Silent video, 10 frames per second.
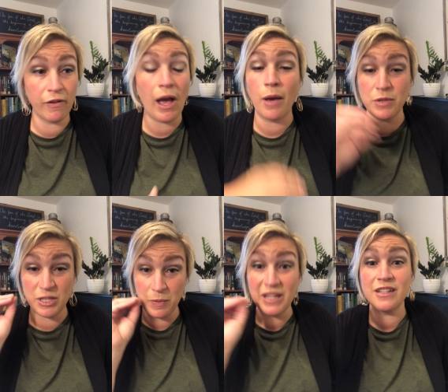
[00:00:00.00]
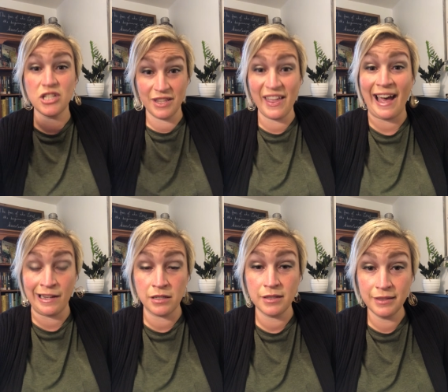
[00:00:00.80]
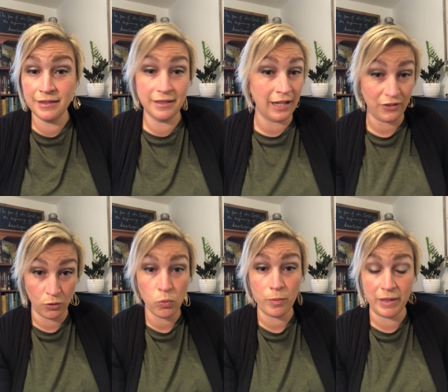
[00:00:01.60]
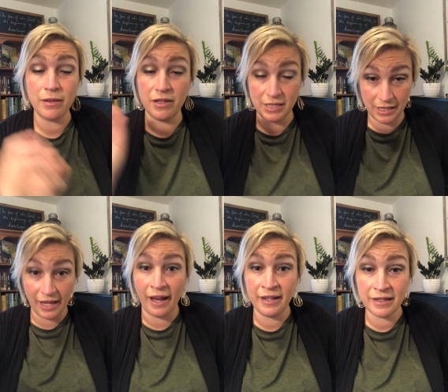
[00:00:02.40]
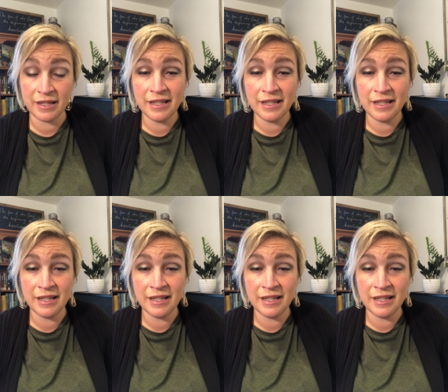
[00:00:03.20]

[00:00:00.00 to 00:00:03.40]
I was speaking to that, not the woman, to that.